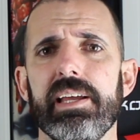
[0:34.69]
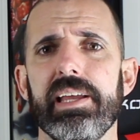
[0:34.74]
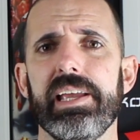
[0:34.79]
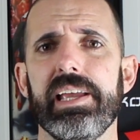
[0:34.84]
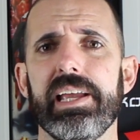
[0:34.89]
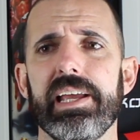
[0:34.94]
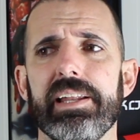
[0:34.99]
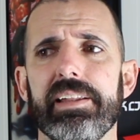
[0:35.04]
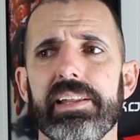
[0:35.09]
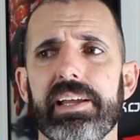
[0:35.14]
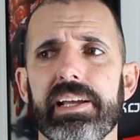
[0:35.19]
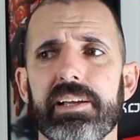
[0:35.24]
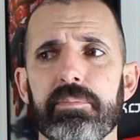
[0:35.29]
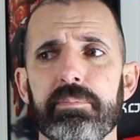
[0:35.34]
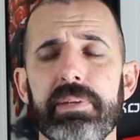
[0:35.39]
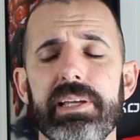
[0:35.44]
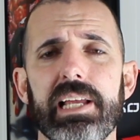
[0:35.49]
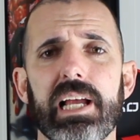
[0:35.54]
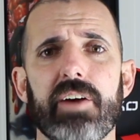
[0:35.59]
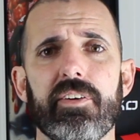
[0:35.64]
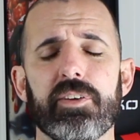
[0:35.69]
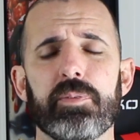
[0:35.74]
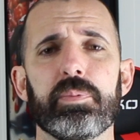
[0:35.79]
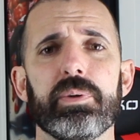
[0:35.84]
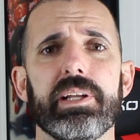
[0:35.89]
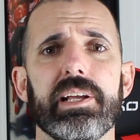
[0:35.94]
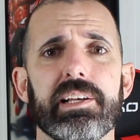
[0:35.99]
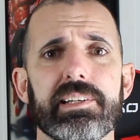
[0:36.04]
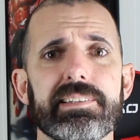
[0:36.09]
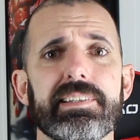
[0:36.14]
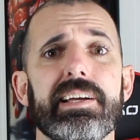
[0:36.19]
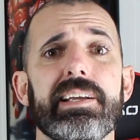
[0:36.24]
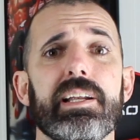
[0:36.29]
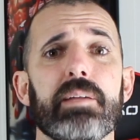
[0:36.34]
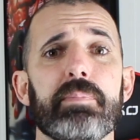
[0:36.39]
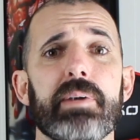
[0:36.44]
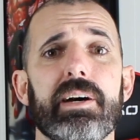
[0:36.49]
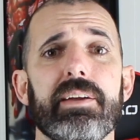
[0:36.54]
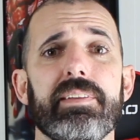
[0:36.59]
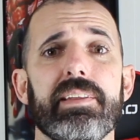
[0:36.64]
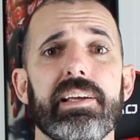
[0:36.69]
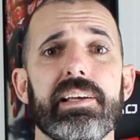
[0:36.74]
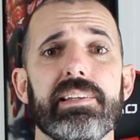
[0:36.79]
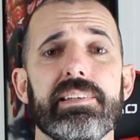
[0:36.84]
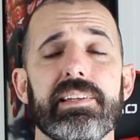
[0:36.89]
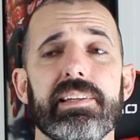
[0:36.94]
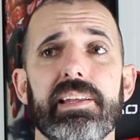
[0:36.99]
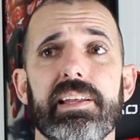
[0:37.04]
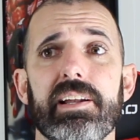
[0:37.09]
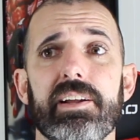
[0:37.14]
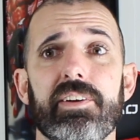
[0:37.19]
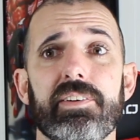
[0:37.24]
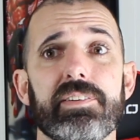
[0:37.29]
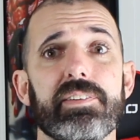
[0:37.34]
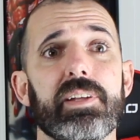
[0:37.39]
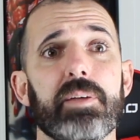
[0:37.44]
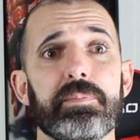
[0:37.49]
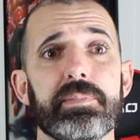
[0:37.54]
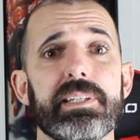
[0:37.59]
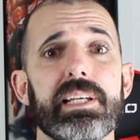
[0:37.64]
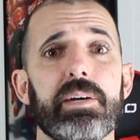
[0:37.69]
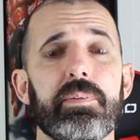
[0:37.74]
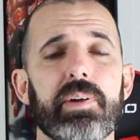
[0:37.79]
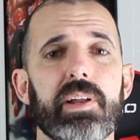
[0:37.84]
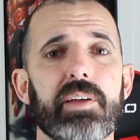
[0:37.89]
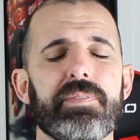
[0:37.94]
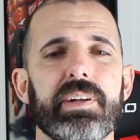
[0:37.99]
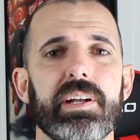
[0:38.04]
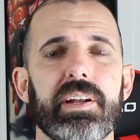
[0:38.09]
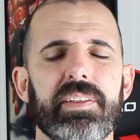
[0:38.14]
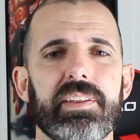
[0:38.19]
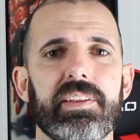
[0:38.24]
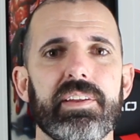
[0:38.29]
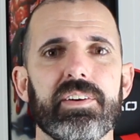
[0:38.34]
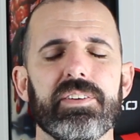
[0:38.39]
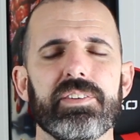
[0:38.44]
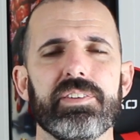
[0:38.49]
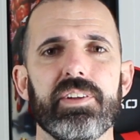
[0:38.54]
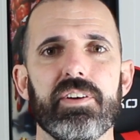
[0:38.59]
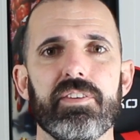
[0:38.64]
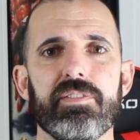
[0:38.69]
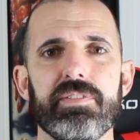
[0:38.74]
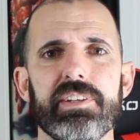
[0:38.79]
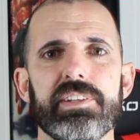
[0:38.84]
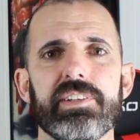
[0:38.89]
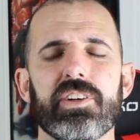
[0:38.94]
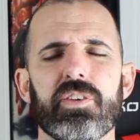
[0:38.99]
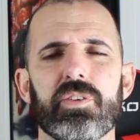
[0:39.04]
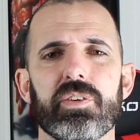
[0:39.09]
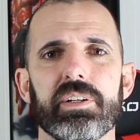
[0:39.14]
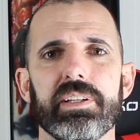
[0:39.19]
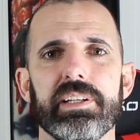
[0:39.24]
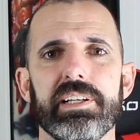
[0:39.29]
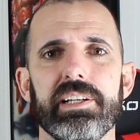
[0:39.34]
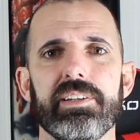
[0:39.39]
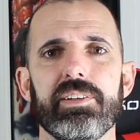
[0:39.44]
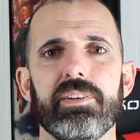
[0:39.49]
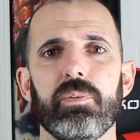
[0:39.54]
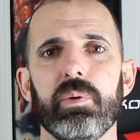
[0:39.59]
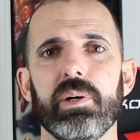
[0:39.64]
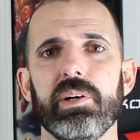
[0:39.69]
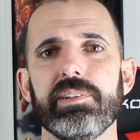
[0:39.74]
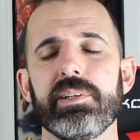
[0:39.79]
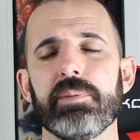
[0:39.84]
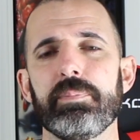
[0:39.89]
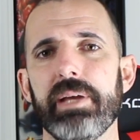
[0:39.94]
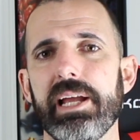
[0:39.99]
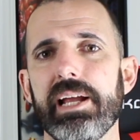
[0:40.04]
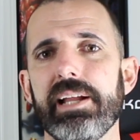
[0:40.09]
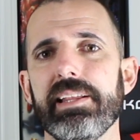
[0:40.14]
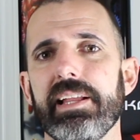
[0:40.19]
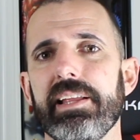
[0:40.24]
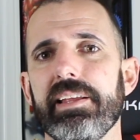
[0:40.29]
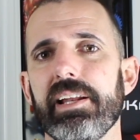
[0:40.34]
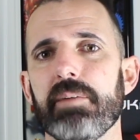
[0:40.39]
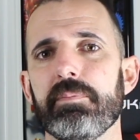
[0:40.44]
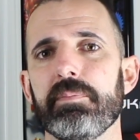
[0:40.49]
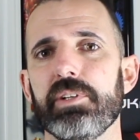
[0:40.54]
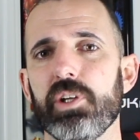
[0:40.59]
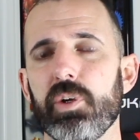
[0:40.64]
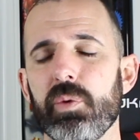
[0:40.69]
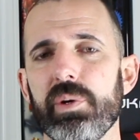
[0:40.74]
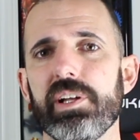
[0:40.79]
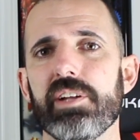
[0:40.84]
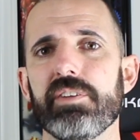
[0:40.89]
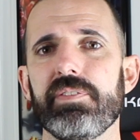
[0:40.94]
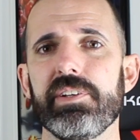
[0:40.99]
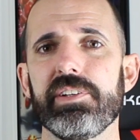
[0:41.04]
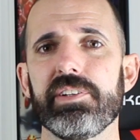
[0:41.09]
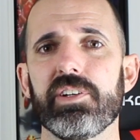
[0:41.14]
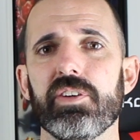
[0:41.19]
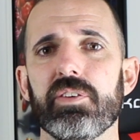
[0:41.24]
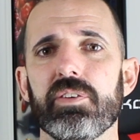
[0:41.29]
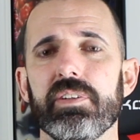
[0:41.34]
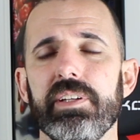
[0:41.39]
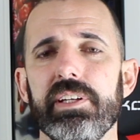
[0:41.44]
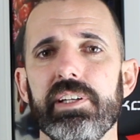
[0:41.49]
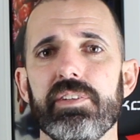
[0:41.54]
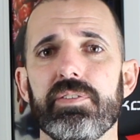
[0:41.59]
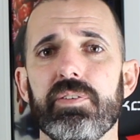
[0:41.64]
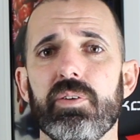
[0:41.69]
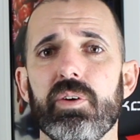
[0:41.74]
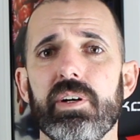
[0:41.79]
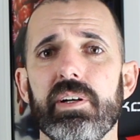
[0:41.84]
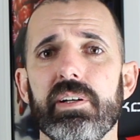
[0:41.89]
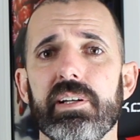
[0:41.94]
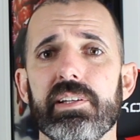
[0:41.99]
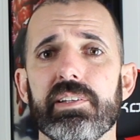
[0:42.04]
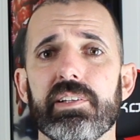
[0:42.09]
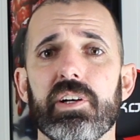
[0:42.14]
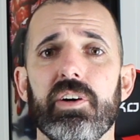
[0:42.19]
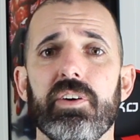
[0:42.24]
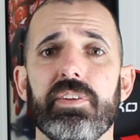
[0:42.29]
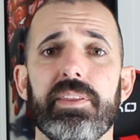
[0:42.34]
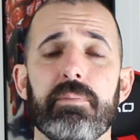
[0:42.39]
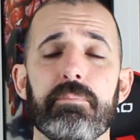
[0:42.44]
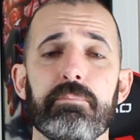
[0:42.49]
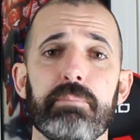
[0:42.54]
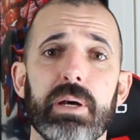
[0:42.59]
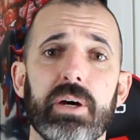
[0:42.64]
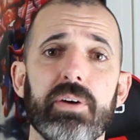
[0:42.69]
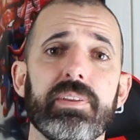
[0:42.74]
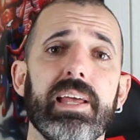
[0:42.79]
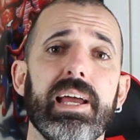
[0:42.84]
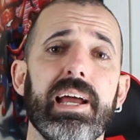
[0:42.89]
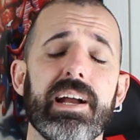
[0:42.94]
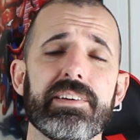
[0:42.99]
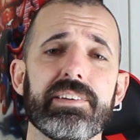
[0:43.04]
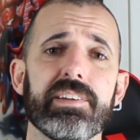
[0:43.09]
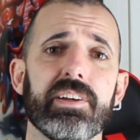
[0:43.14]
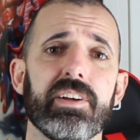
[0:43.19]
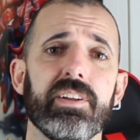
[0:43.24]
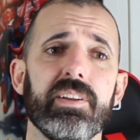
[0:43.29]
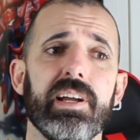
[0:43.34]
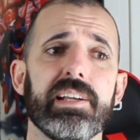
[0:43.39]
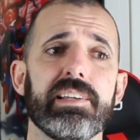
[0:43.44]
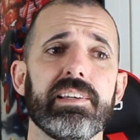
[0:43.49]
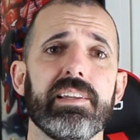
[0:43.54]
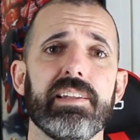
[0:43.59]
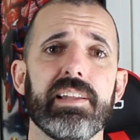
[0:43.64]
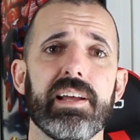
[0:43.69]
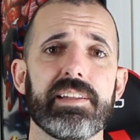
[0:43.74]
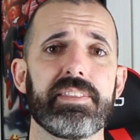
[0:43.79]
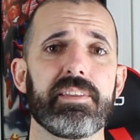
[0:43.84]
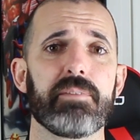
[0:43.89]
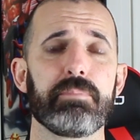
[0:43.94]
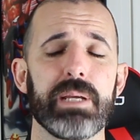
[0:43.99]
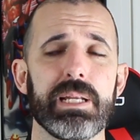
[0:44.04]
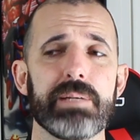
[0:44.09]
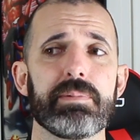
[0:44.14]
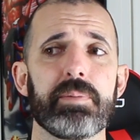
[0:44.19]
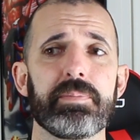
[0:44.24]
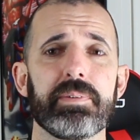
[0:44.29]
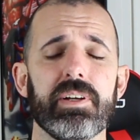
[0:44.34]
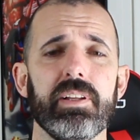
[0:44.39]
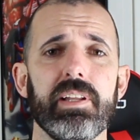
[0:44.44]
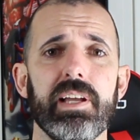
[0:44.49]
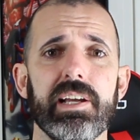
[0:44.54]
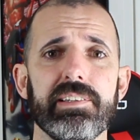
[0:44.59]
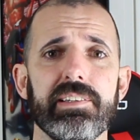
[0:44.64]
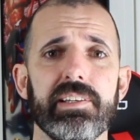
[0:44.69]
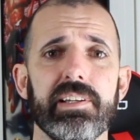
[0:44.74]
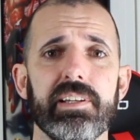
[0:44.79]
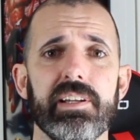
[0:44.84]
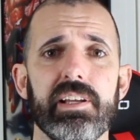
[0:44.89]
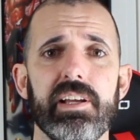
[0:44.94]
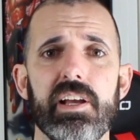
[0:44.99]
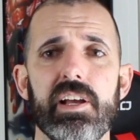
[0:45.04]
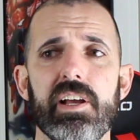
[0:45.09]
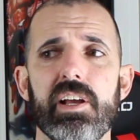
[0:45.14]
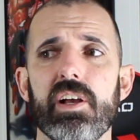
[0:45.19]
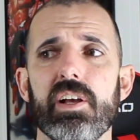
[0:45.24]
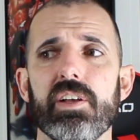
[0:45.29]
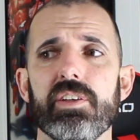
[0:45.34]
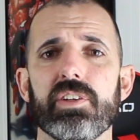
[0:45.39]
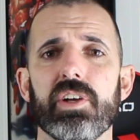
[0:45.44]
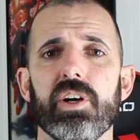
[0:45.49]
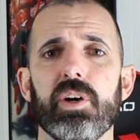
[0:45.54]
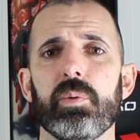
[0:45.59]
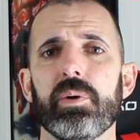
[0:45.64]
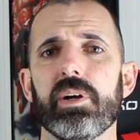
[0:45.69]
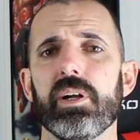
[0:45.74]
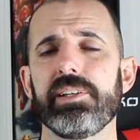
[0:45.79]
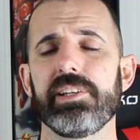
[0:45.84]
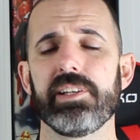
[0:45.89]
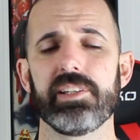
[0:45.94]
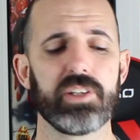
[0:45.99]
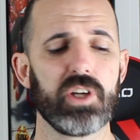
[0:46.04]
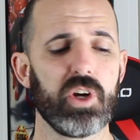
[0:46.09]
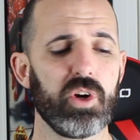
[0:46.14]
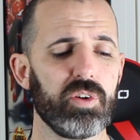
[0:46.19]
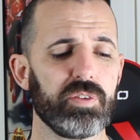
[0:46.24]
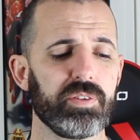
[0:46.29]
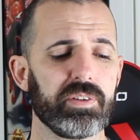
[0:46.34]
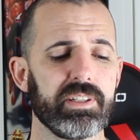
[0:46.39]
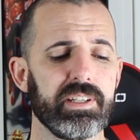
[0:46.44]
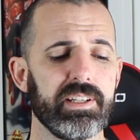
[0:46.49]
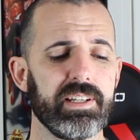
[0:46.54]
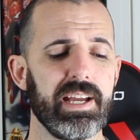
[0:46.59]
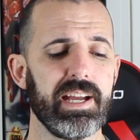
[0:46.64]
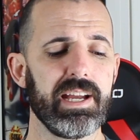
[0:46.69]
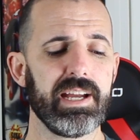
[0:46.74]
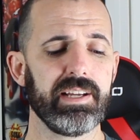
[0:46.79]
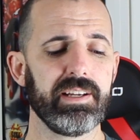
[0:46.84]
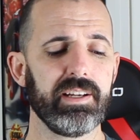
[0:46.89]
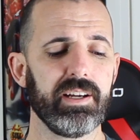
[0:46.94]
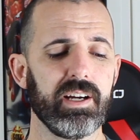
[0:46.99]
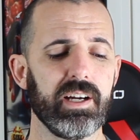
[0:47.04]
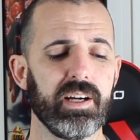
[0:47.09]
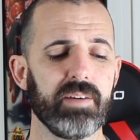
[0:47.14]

And like me, I was pretty excited about this, and then I was upset when I found out that there was no physical release. Well, Japan ended up doing a physical release for it, and it's called the Belt-Action Collection, not the Beat 'em Up Collection. So we're going to just go over today.